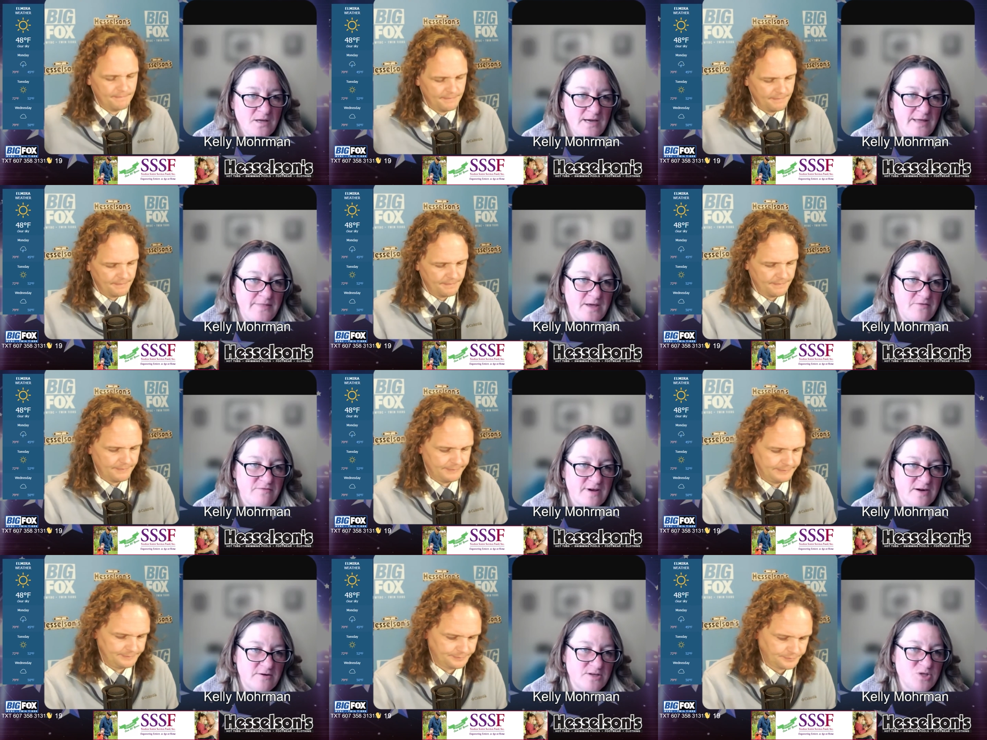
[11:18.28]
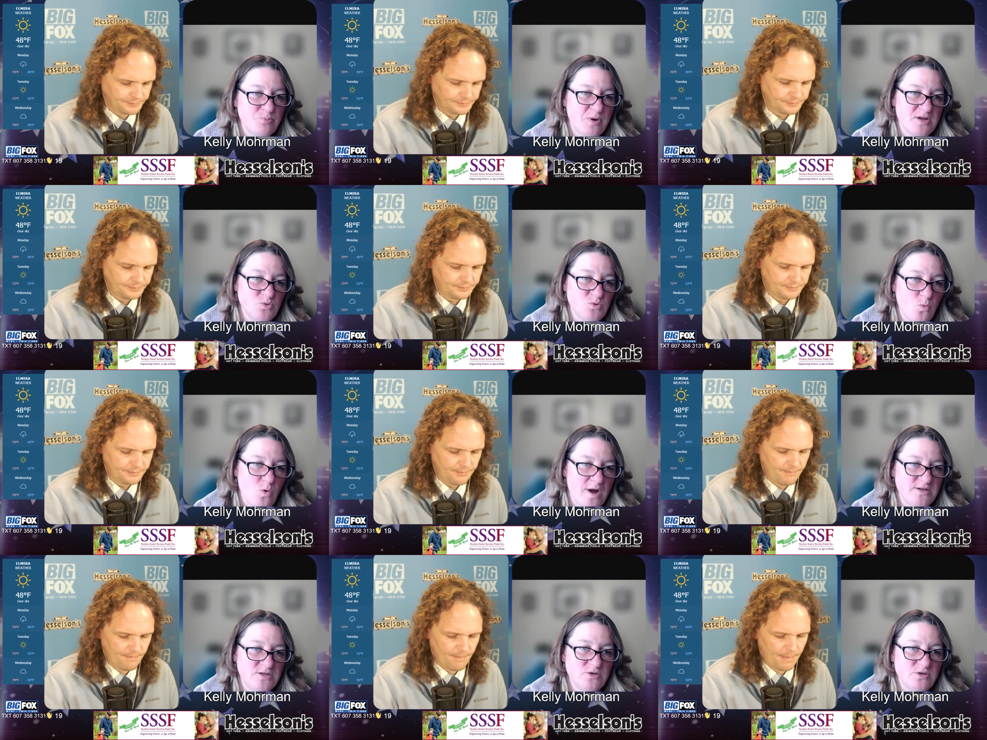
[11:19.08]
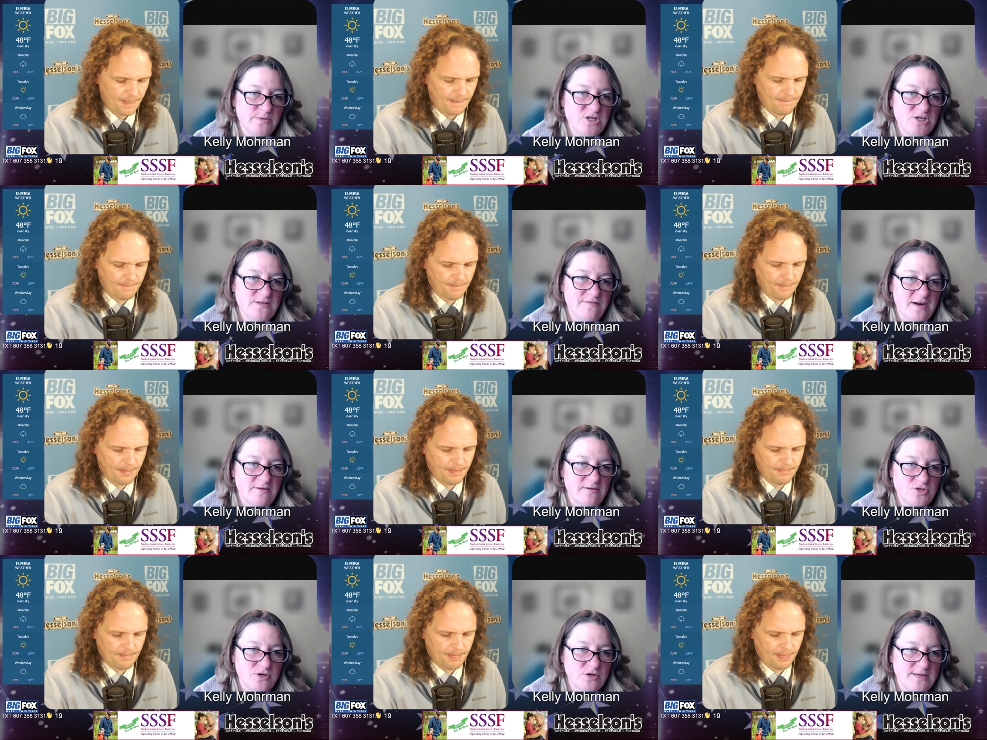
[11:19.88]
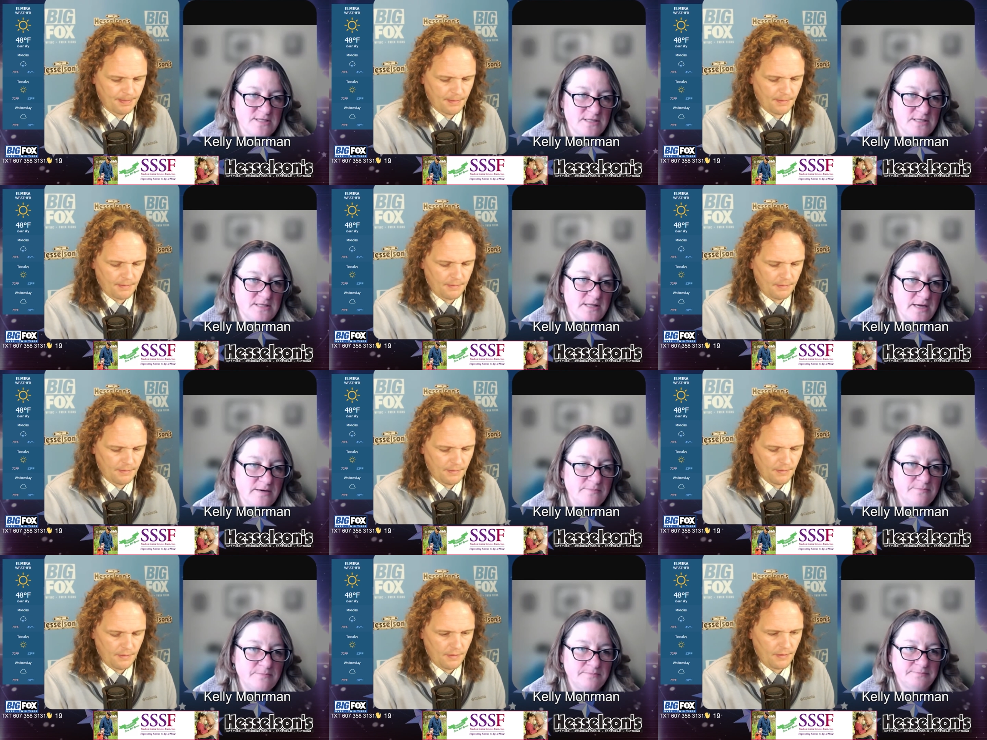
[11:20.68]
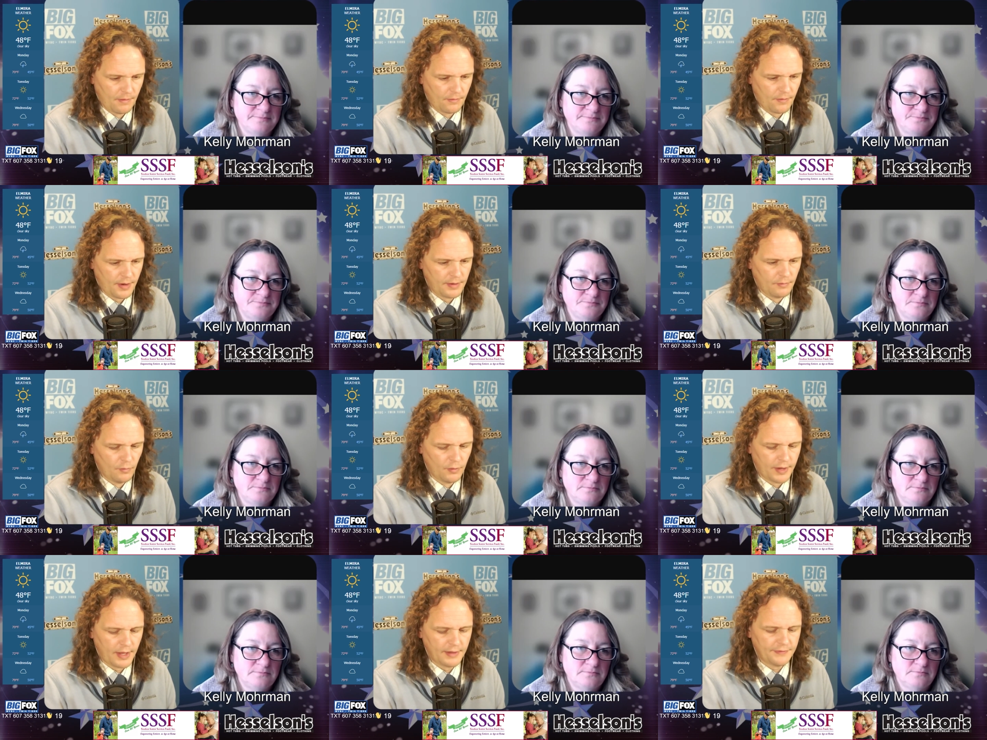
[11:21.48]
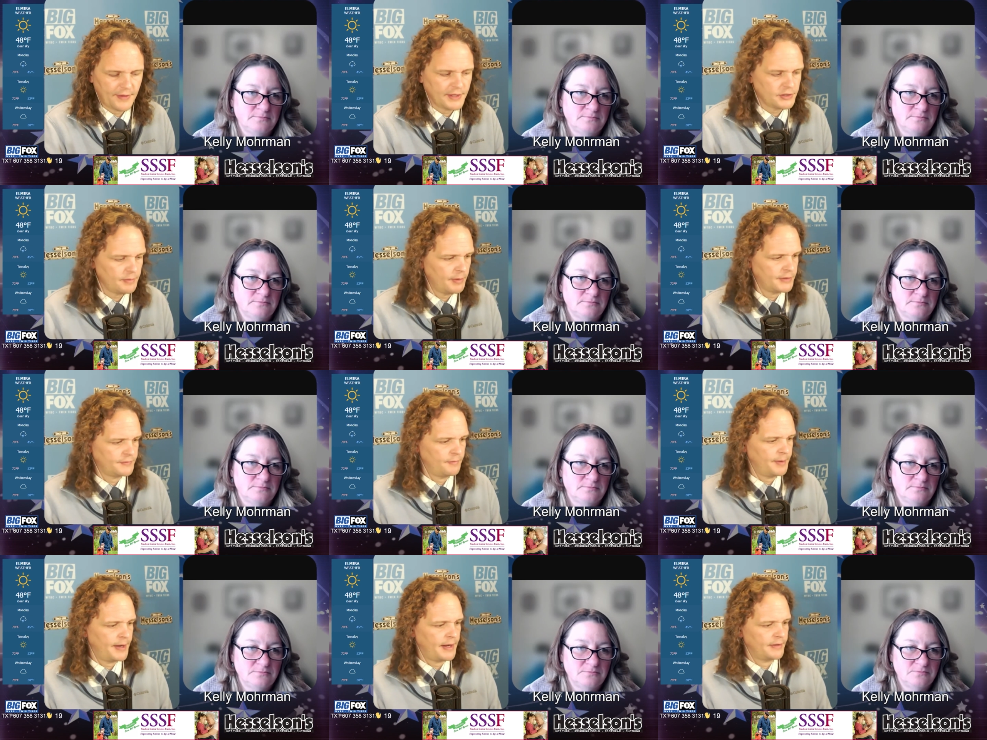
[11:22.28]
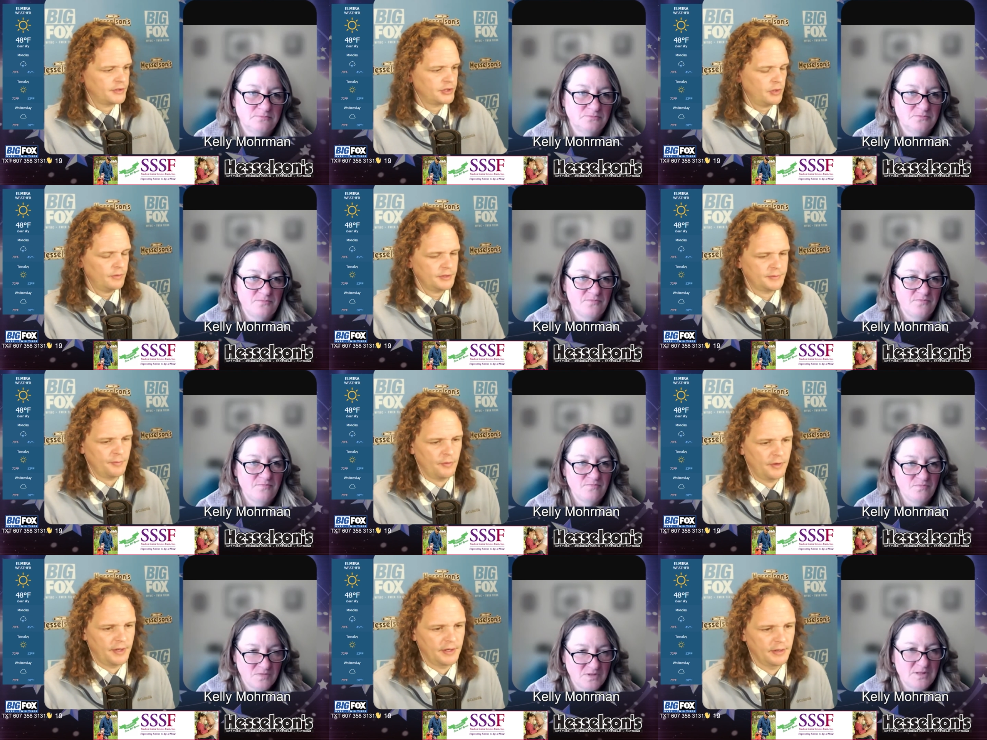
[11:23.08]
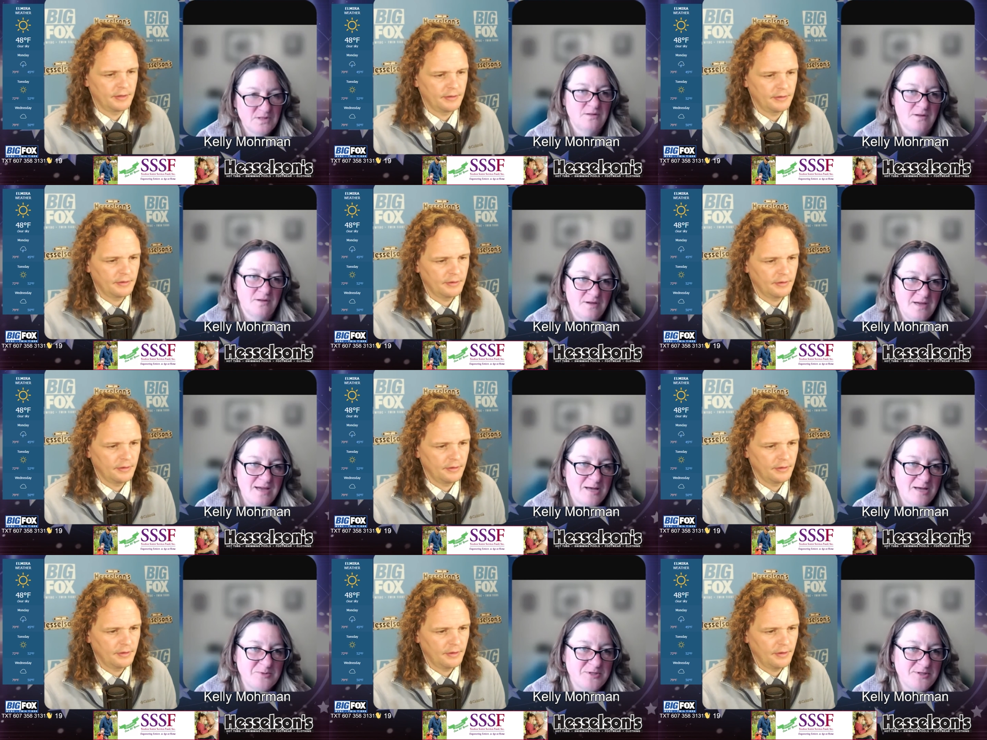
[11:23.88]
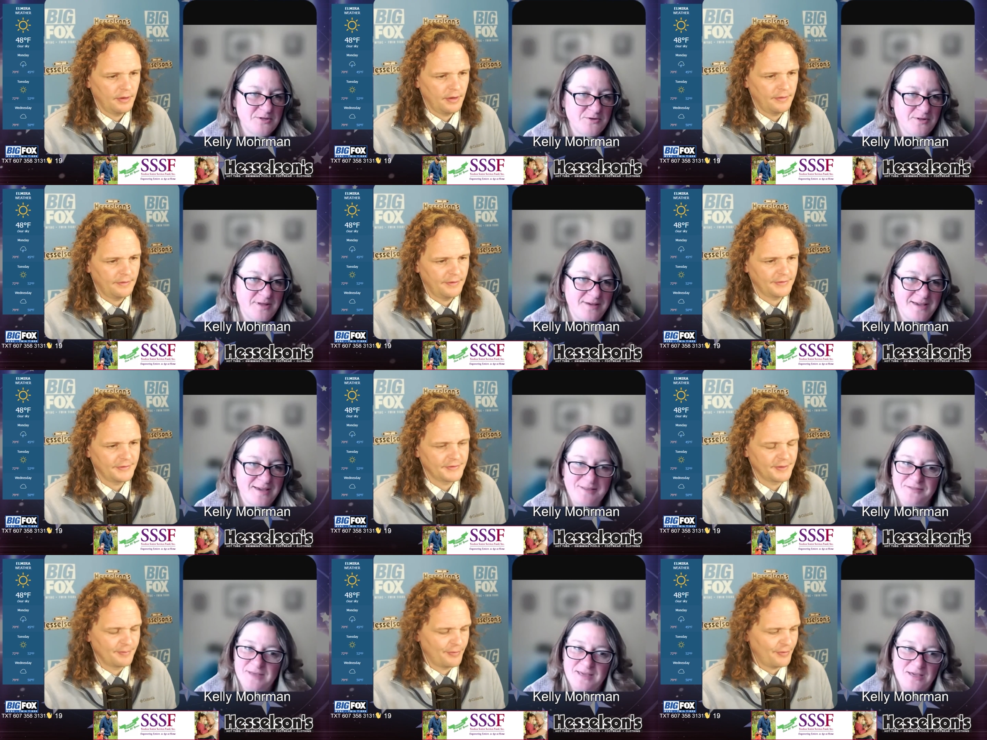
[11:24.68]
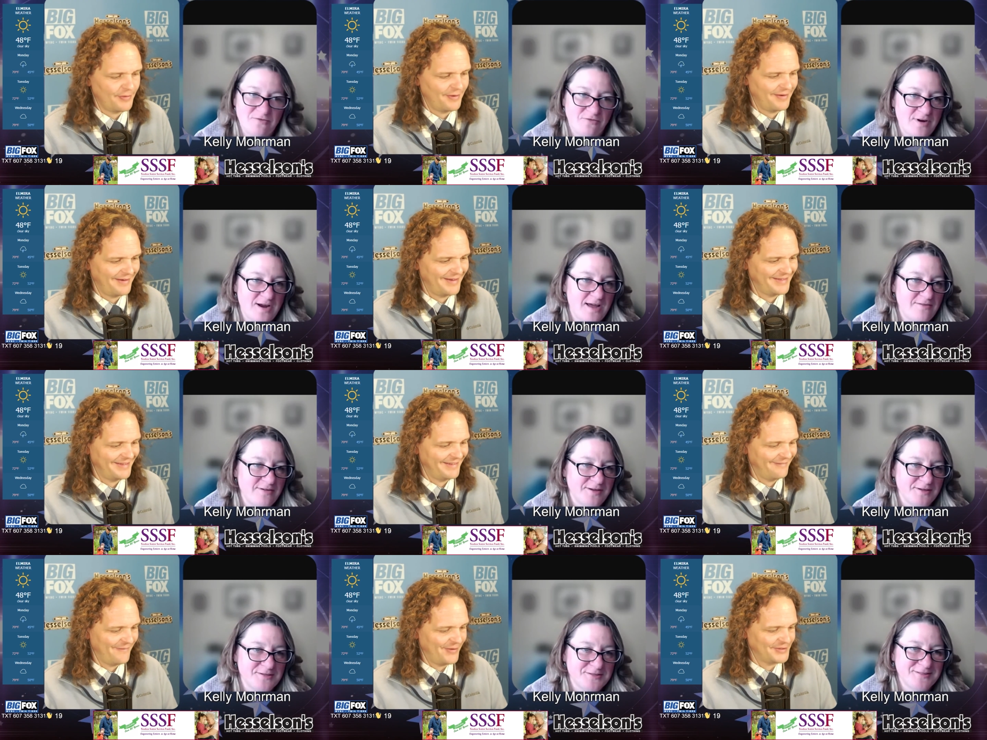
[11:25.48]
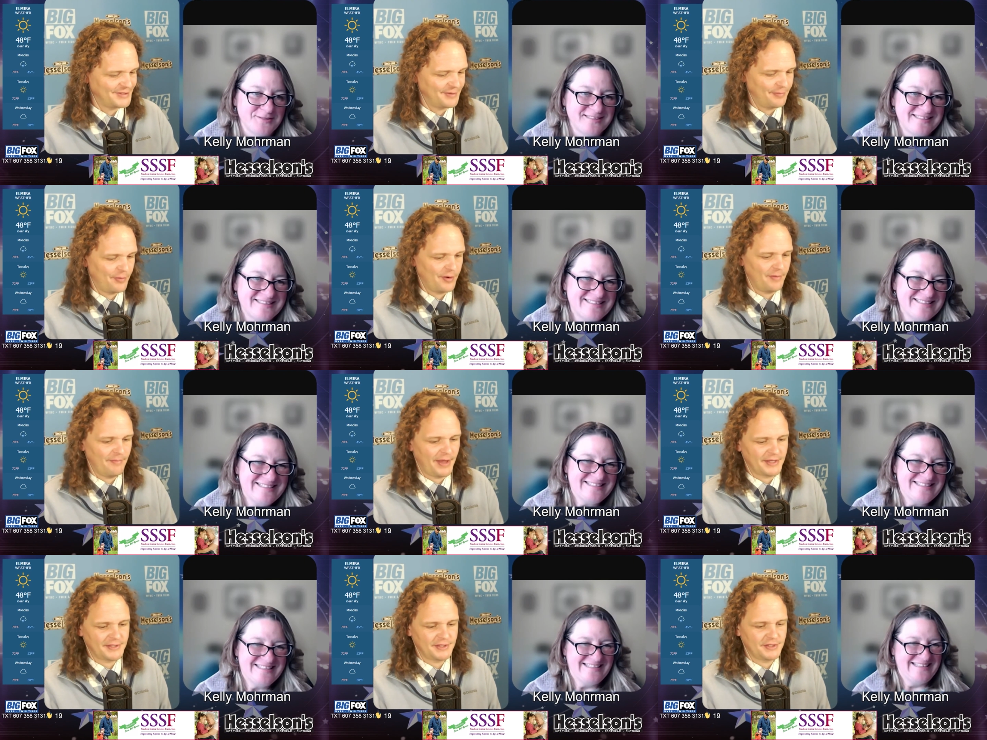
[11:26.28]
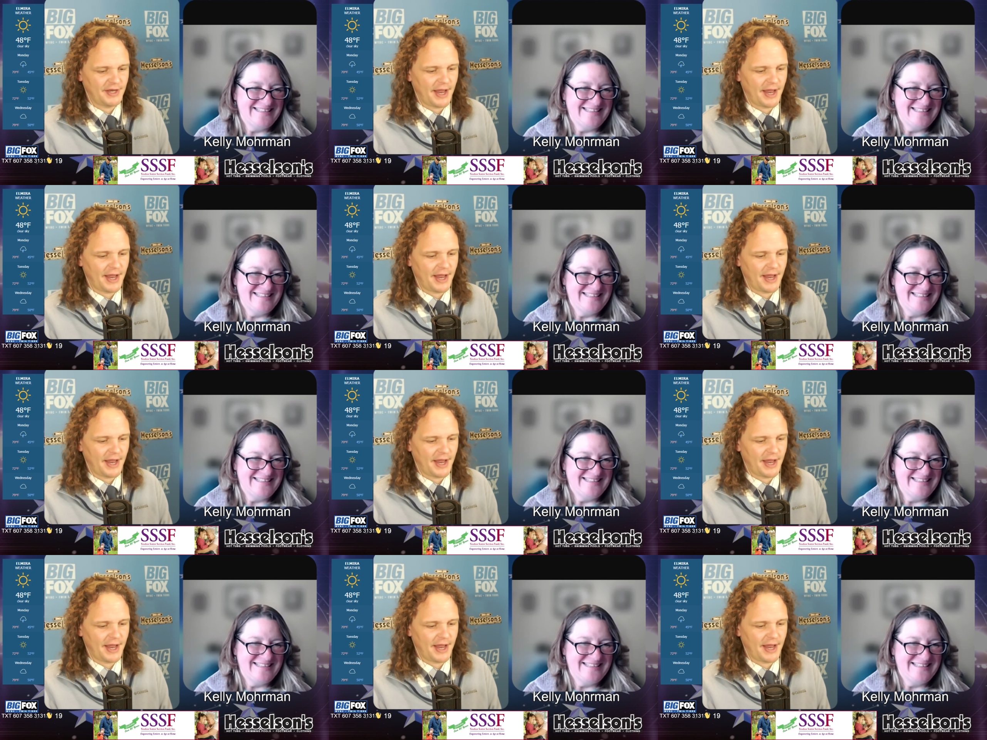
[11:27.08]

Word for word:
Speaker 1: And then veterans press one to reach the Veterans Crisis Line.
Speaker 2: All right. Well, Kelly, thanks so much for being on the show this morning.
Speaker 1: Absolutely.
Speaker 2: This is yeah, important. Well, it's an important message, and